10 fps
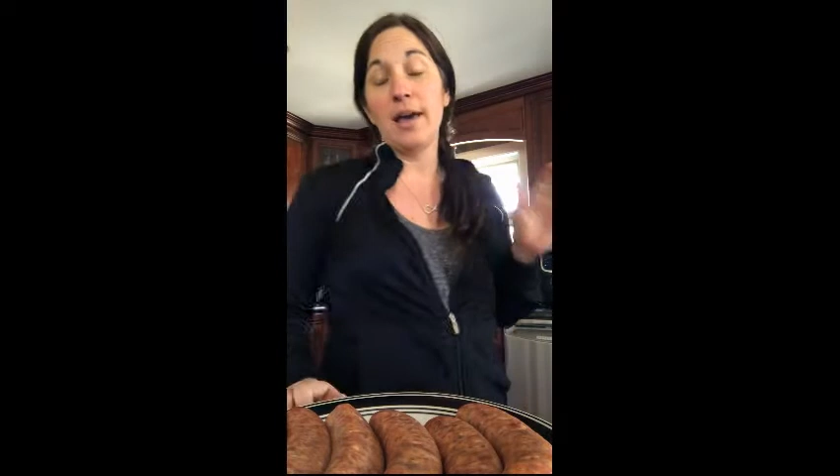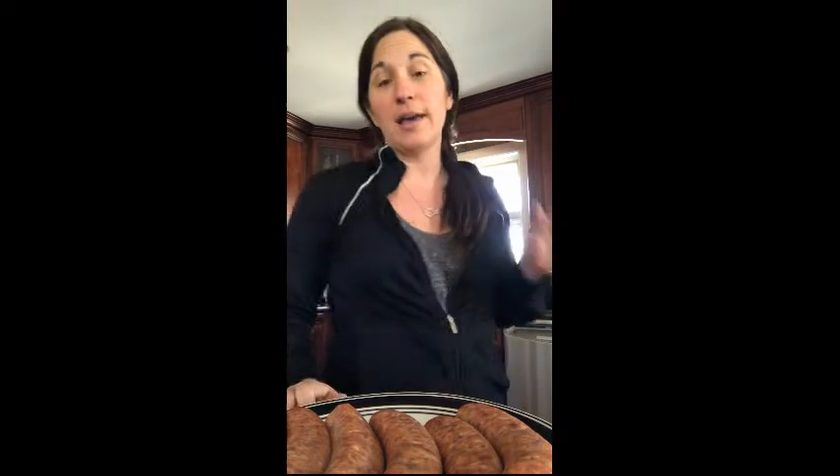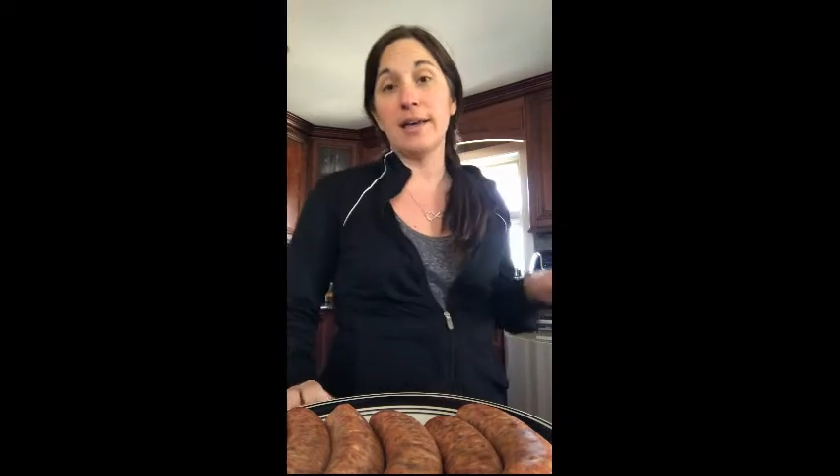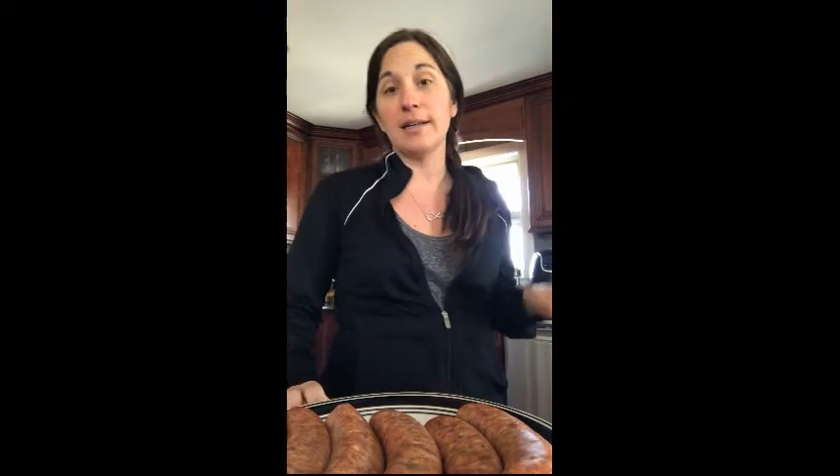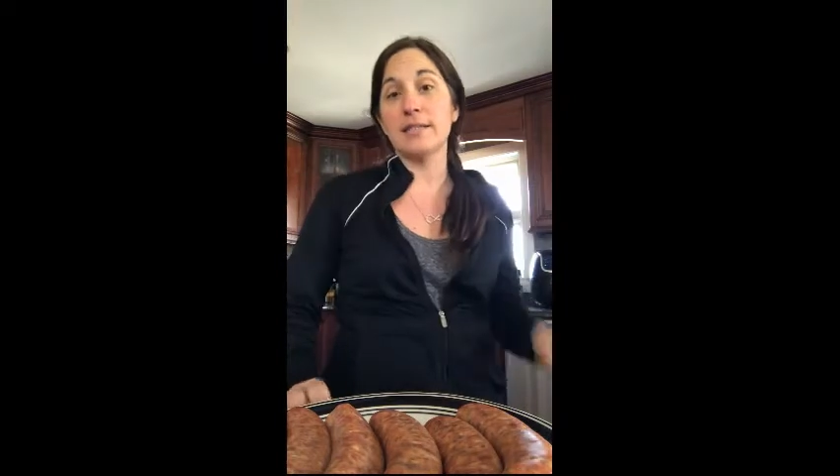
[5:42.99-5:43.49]

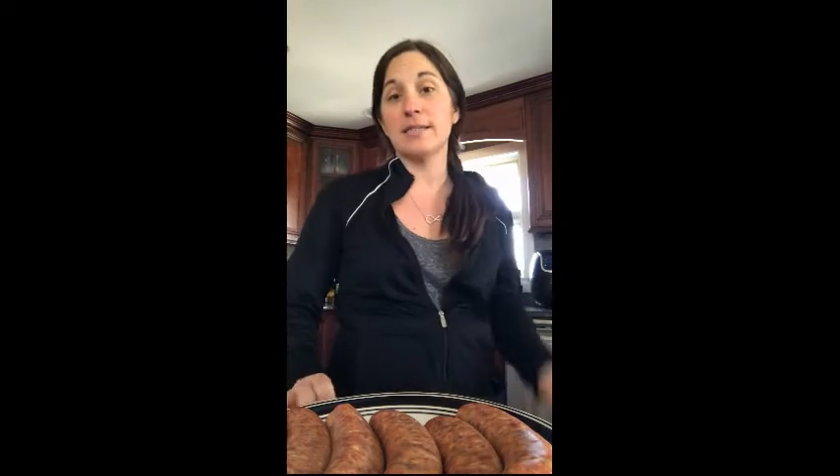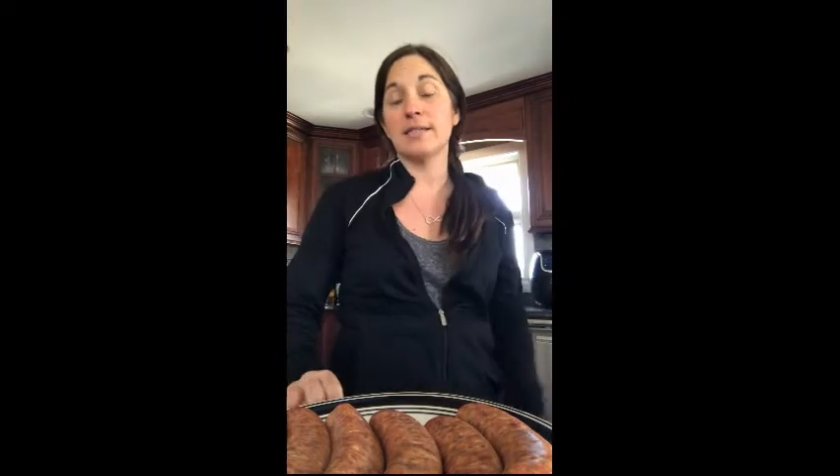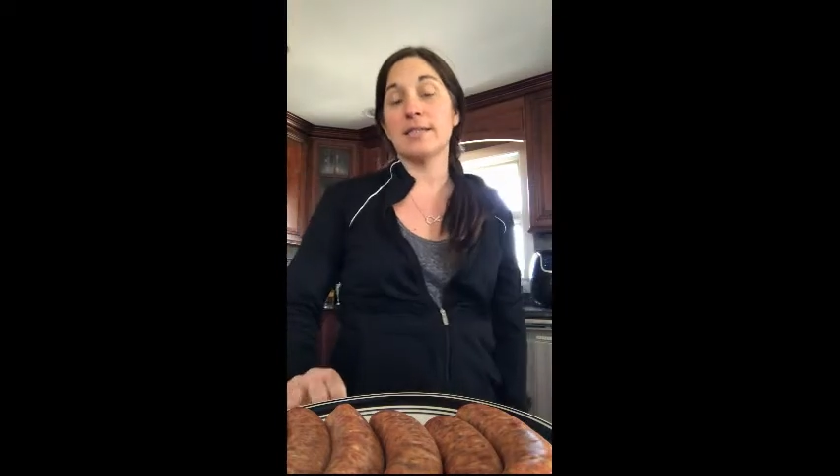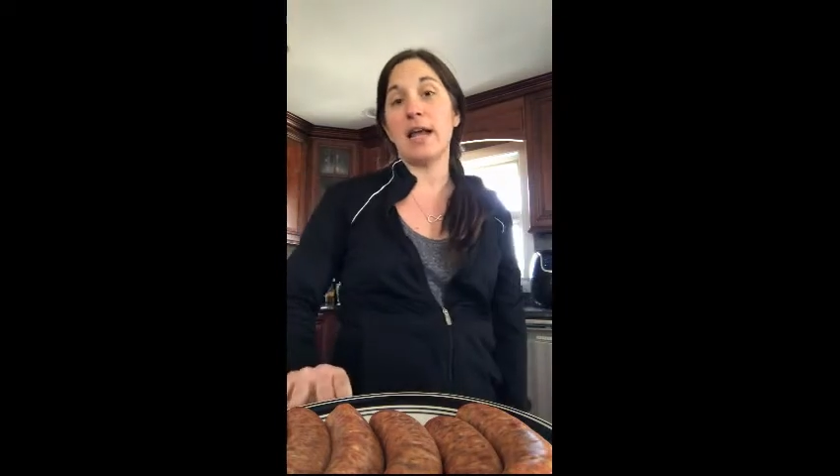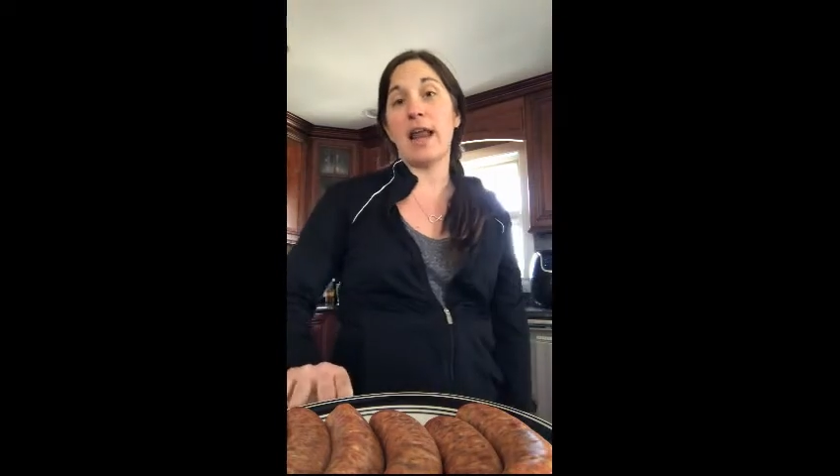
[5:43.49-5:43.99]
It's
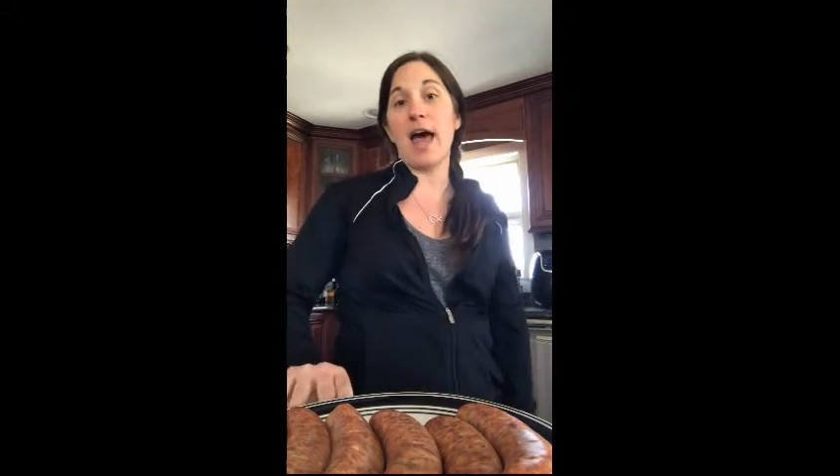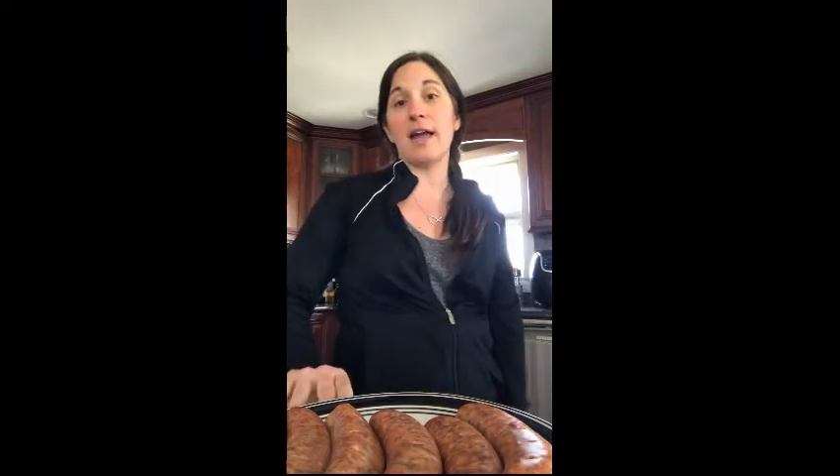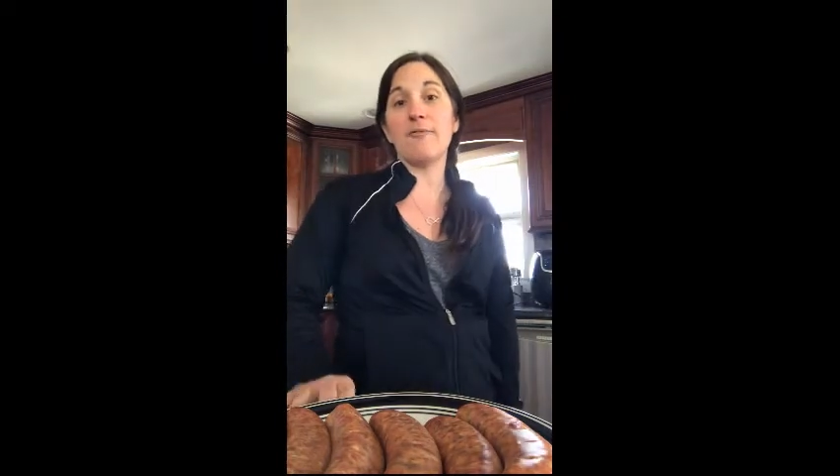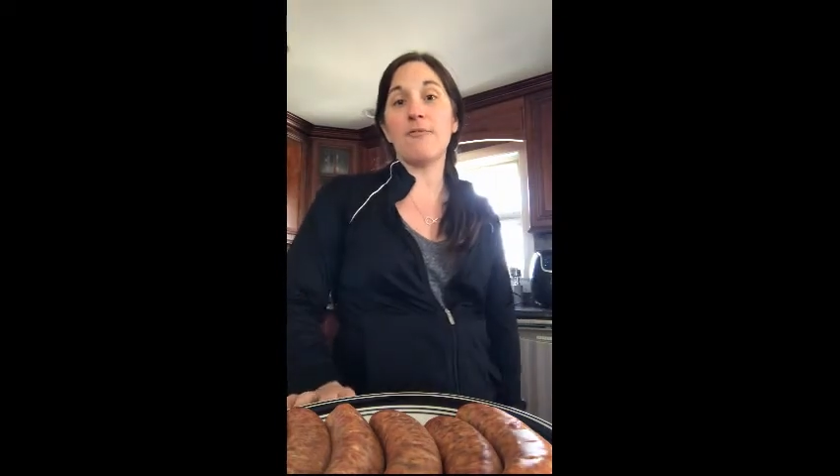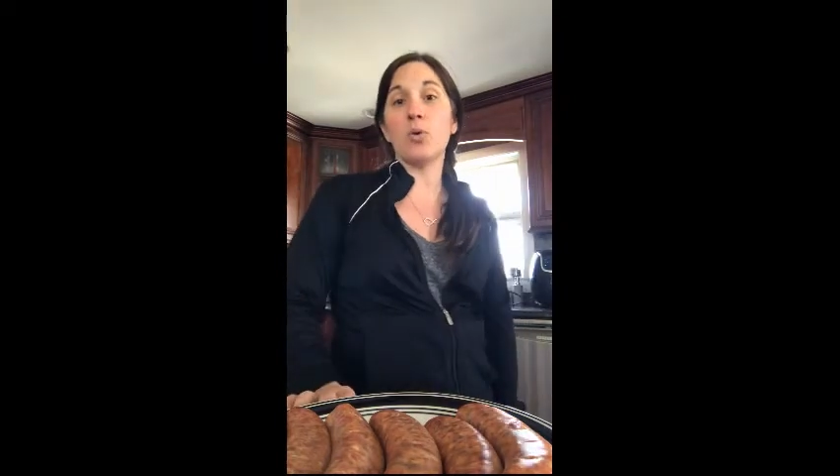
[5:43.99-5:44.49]
set
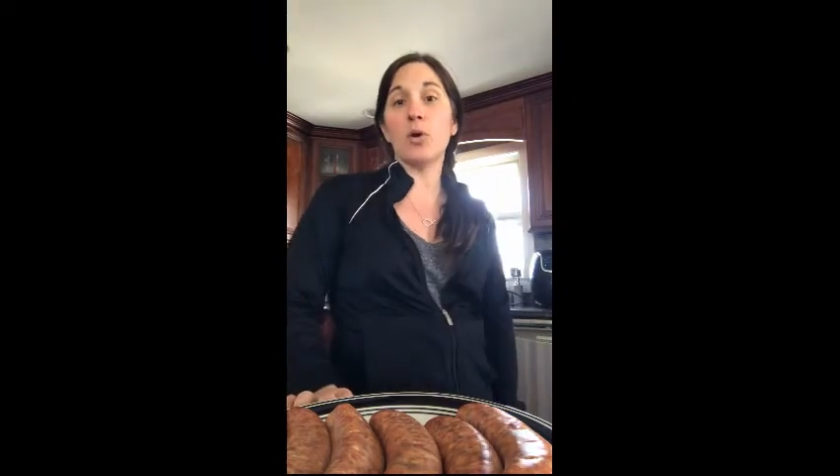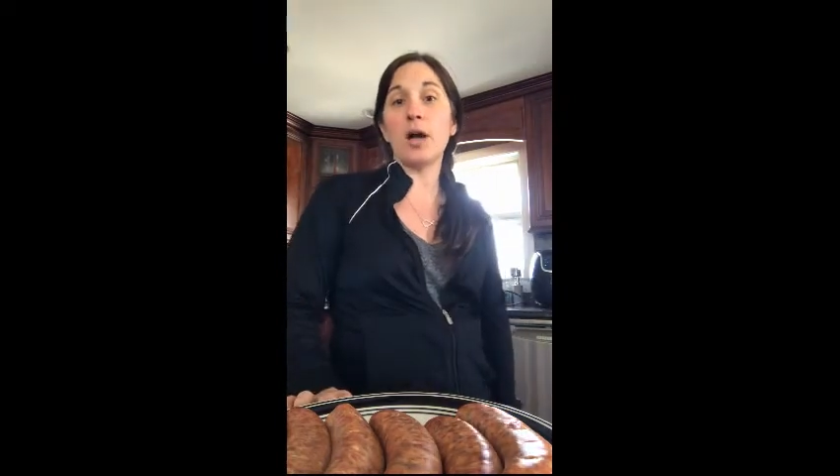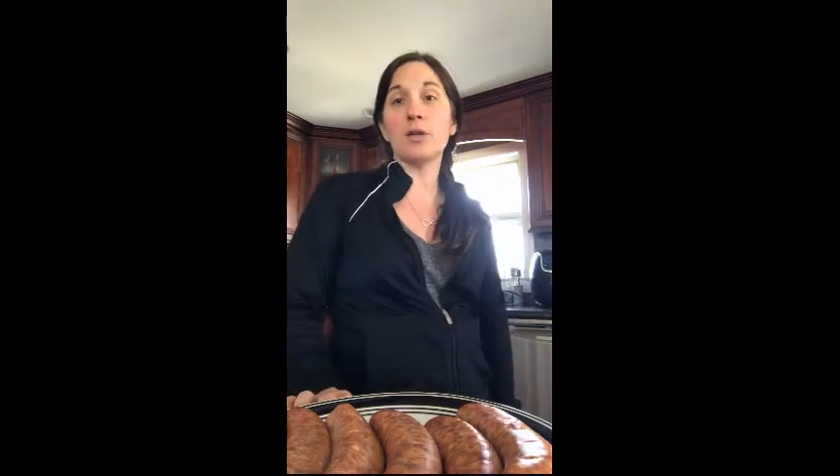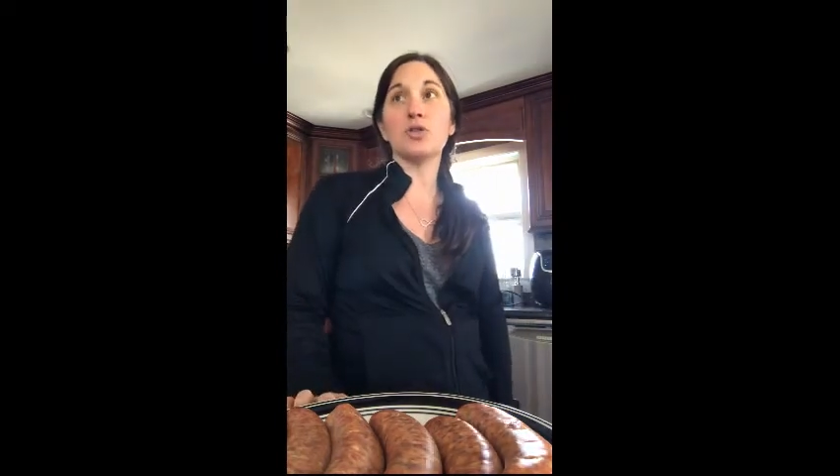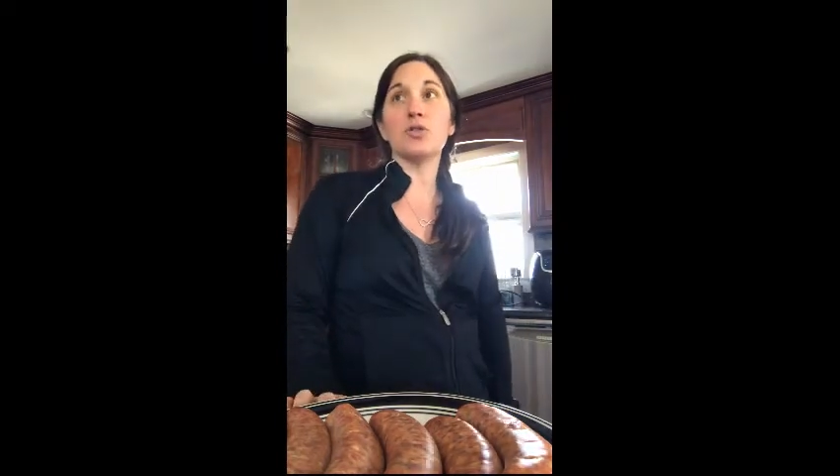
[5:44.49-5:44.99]
at
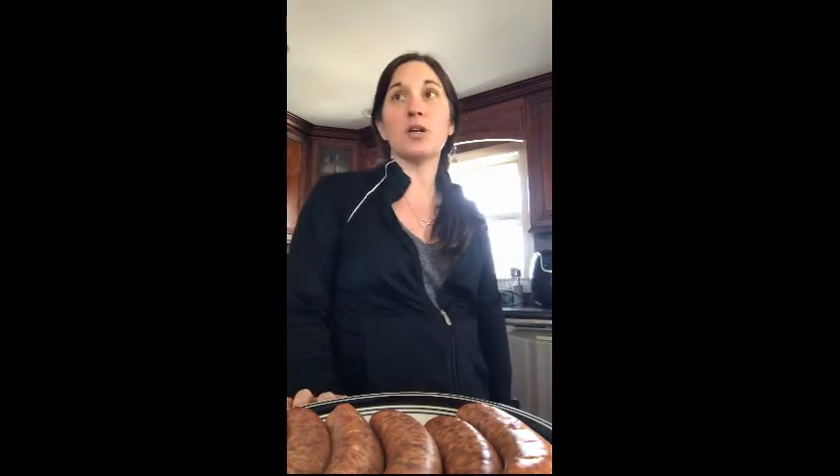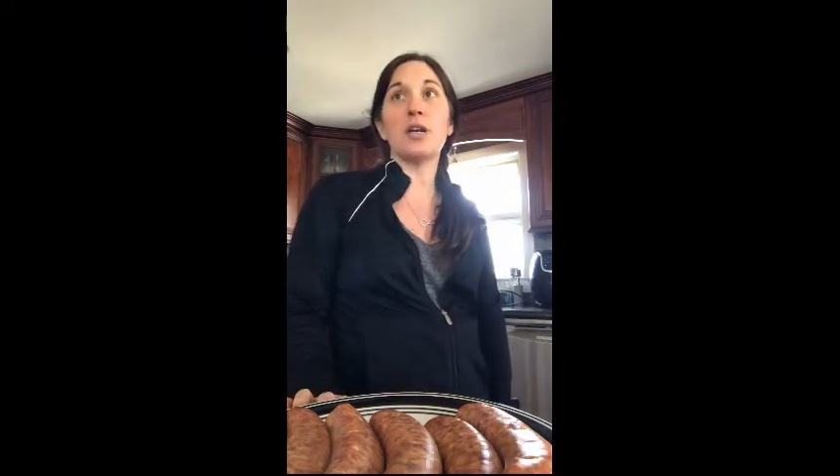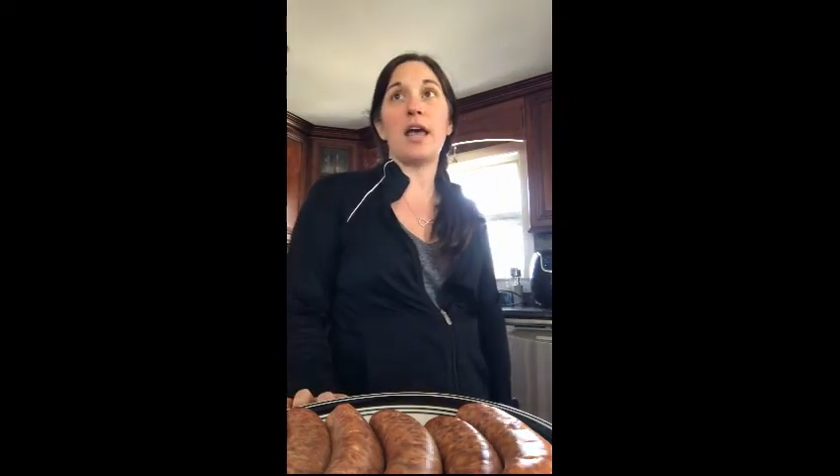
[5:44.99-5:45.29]
400,